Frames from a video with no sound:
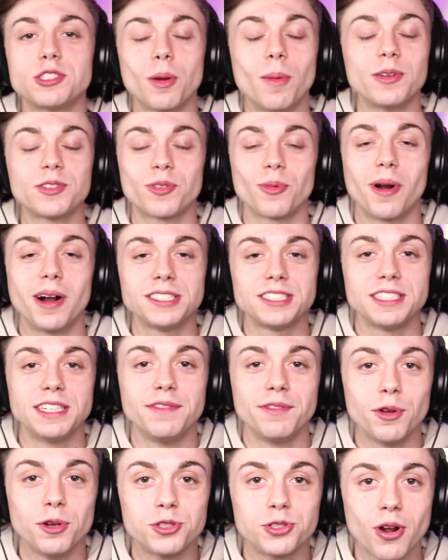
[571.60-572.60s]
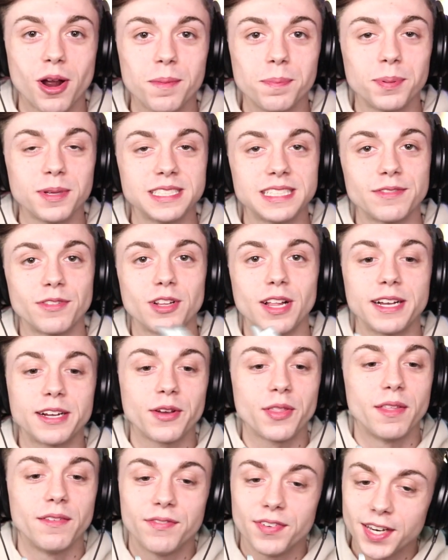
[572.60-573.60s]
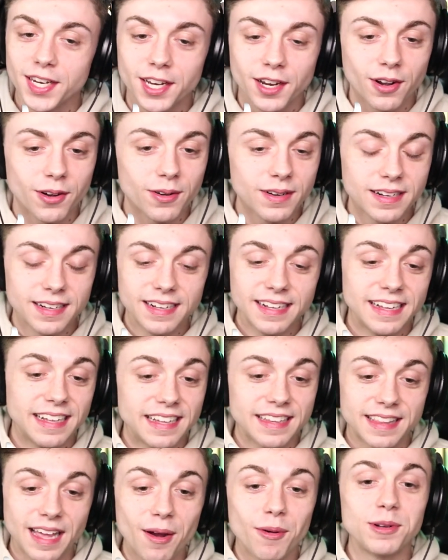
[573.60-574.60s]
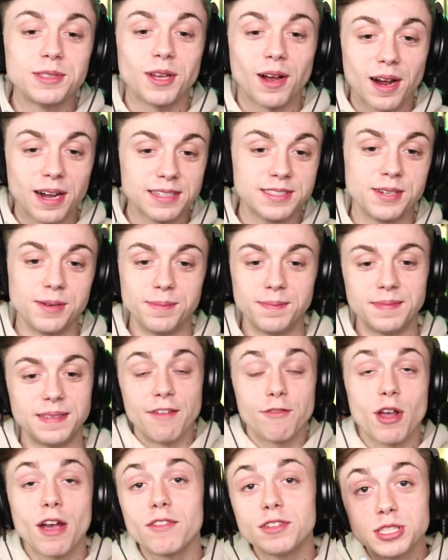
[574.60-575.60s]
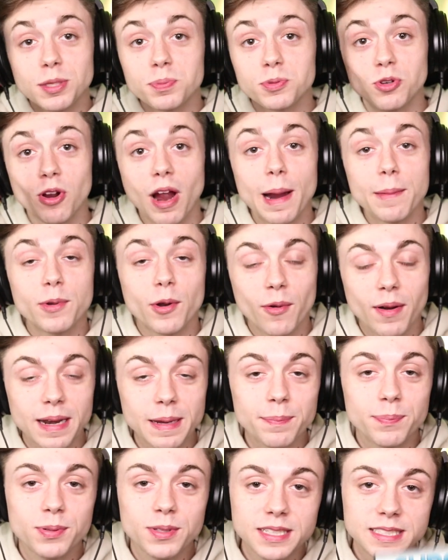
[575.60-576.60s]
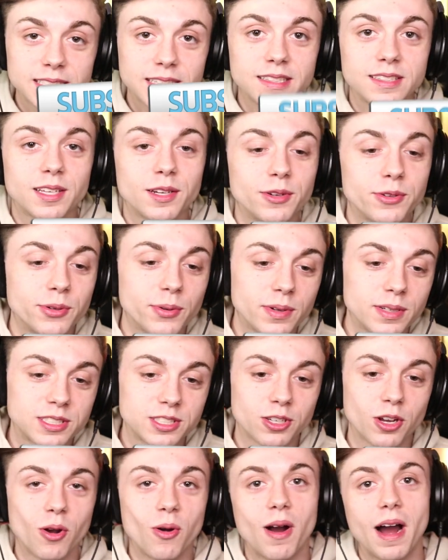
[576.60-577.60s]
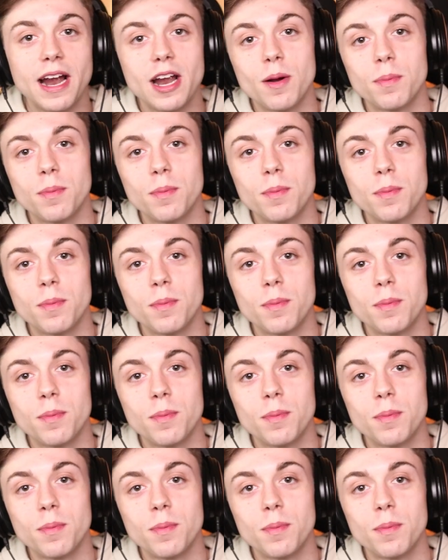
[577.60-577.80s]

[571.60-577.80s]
so much for watching. If you enjoyed, please leave a like on the video. That was awesome. If you haven't subscribed already, please consider doing so. I